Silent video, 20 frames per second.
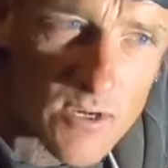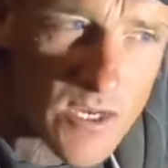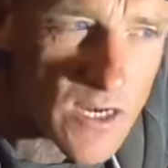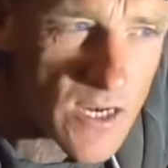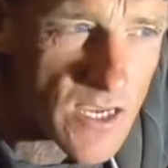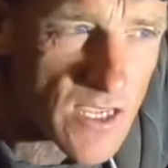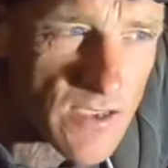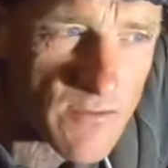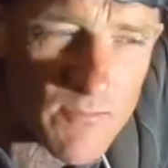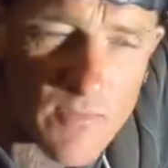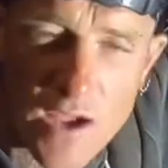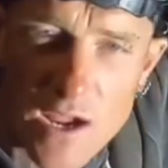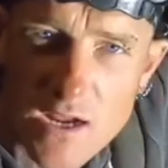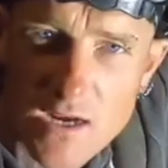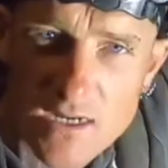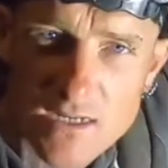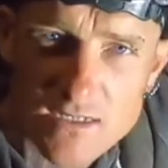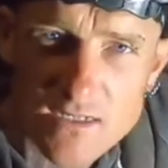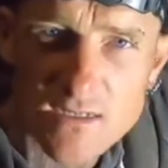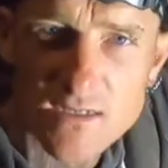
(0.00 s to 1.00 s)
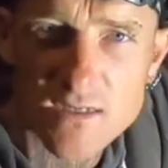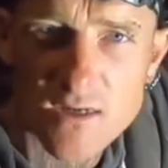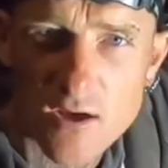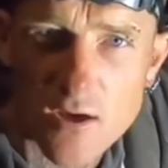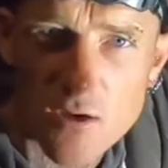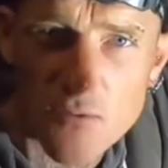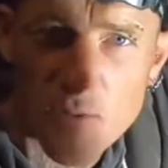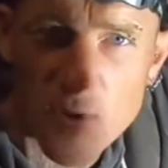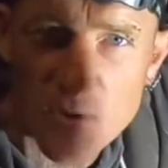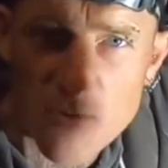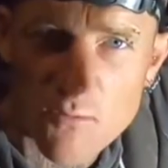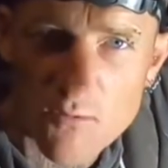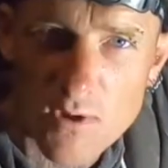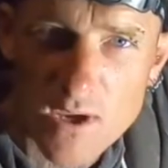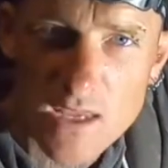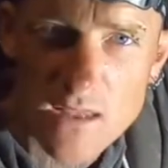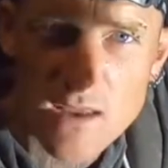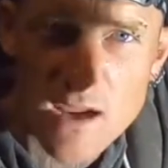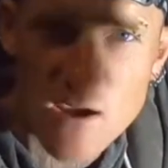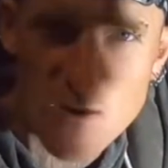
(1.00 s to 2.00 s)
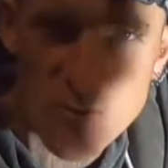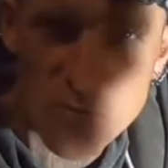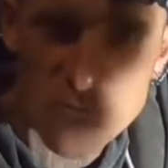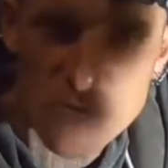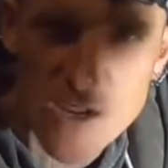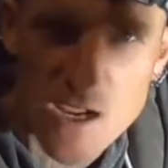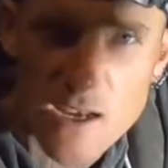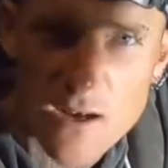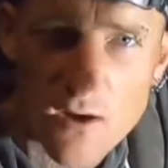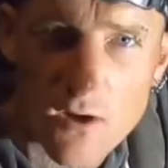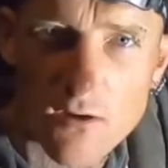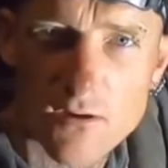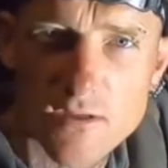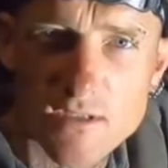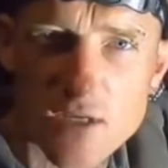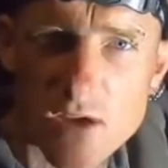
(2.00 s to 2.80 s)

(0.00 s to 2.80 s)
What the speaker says: We're going to keep that because the turbot will eat that all day long.